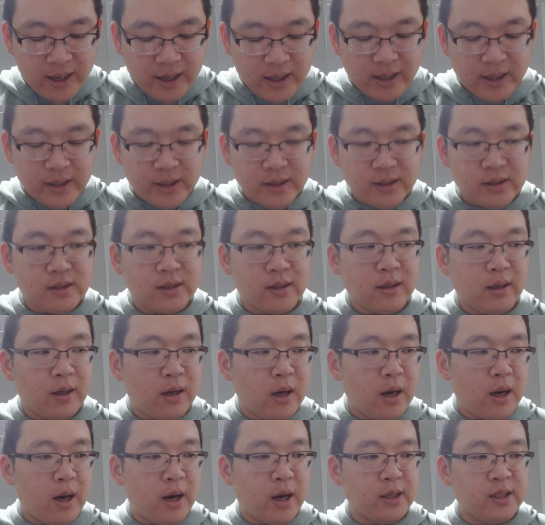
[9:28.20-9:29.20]
is
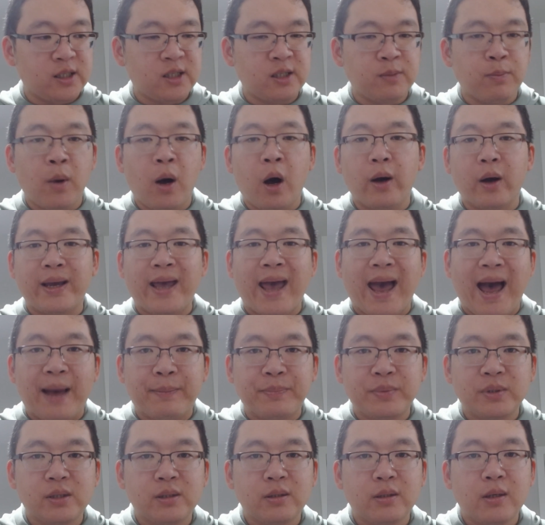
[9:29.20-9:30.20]
small
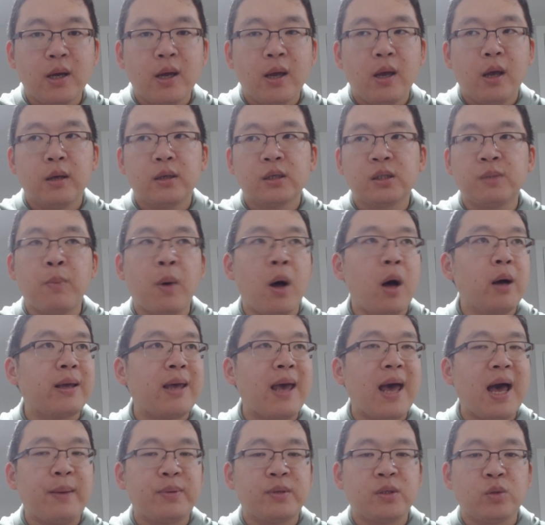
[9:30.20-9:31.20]
caps. Small
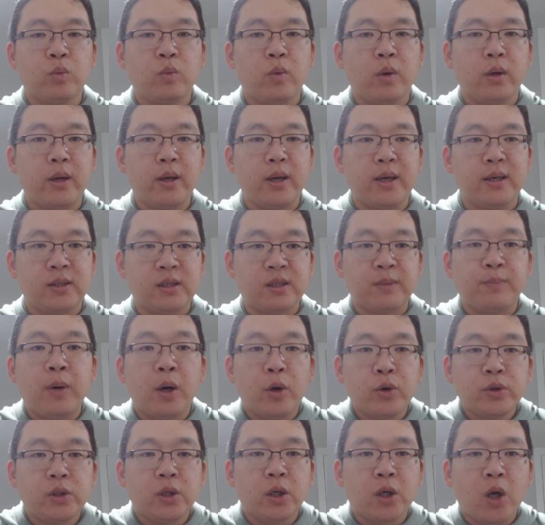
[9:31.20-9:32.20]
caps is
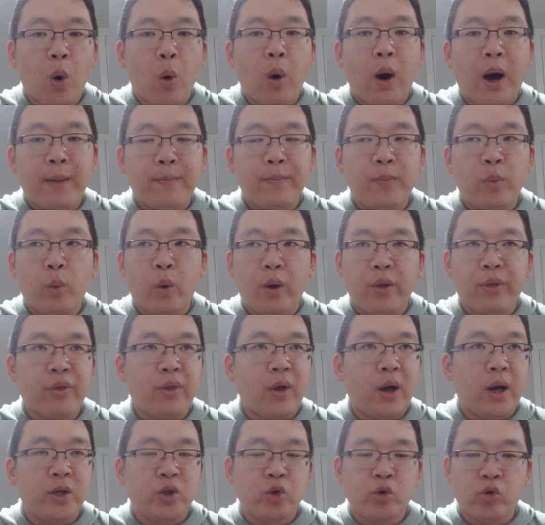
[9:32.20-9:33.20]
supposed to go up
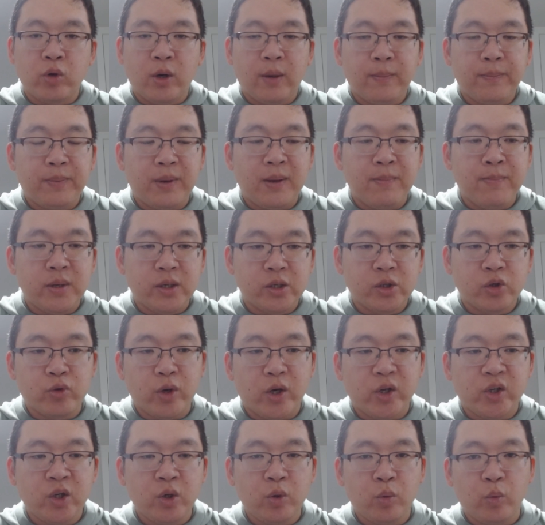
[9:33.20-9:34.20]
with a Trump
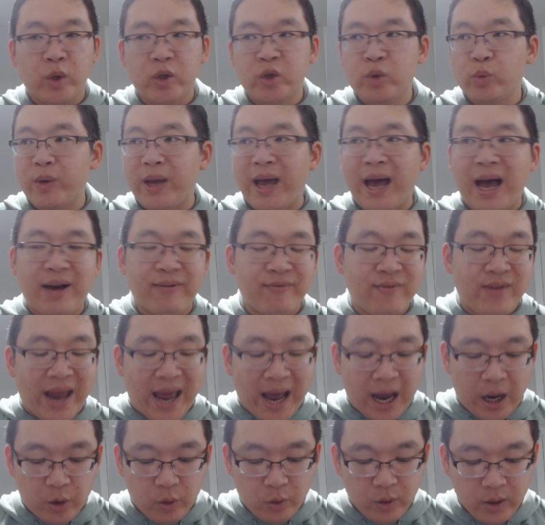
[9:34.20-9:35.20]
administration, which we have
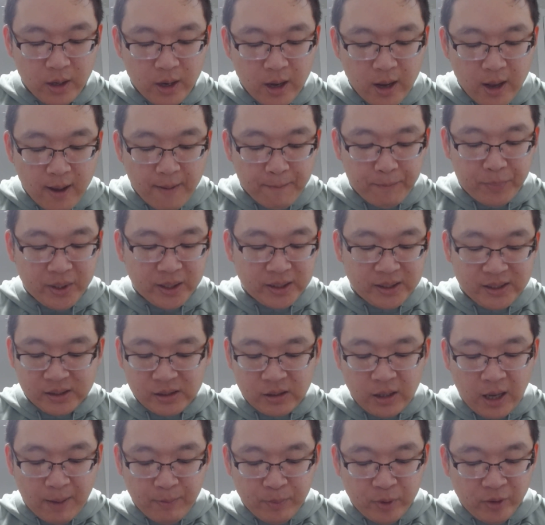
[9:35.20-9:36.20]
now, but it's
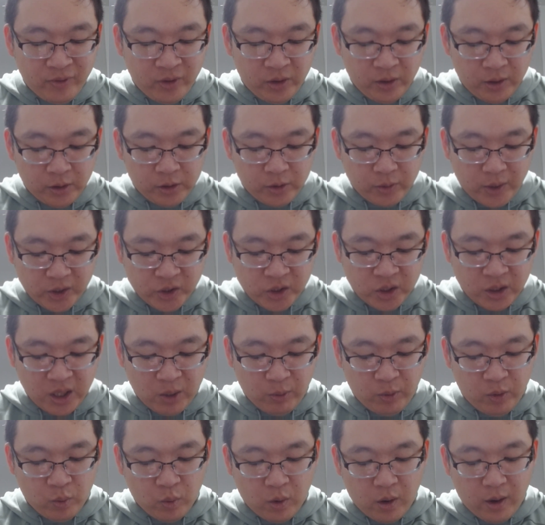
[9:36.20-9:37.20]
just not moving the direction
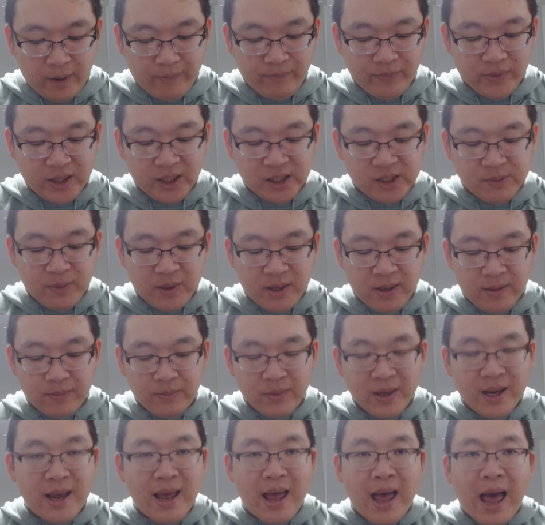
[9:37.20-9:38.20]
that we want. It's
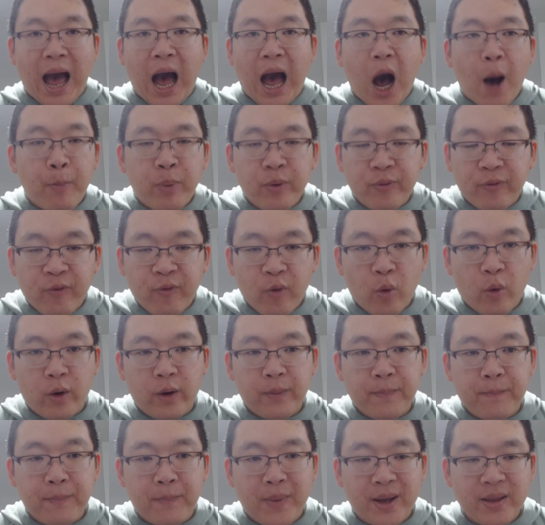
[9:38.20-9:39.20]
been
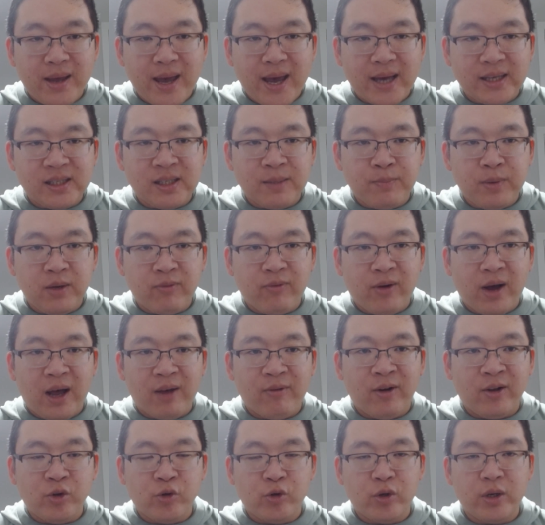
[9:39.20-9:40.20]
outperformed by the S&P
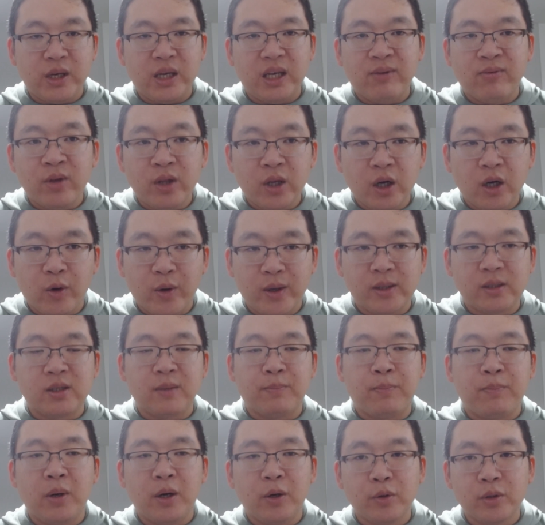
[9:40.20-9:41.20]
500, even though it's
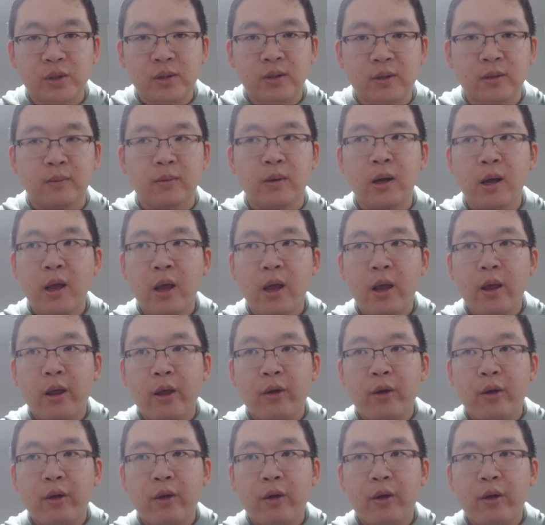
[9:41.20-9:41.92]
supposed to